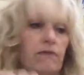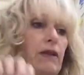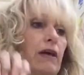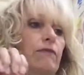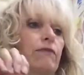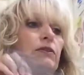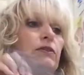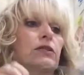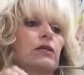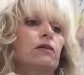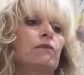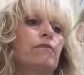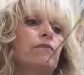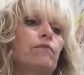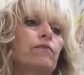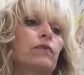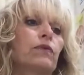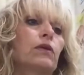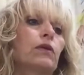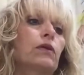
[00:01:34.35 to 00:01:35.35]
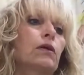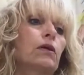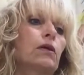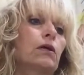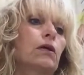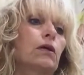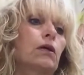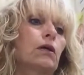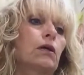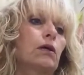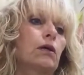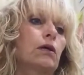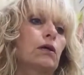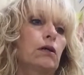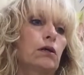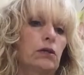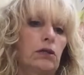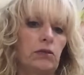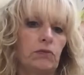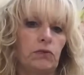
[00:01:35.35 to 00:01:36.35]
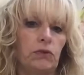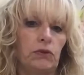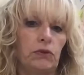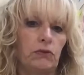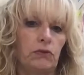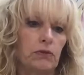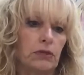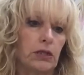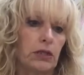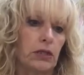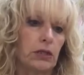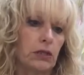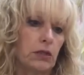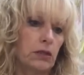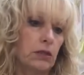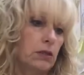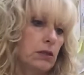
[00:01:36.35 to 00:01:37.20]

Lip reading: lavender. I'm using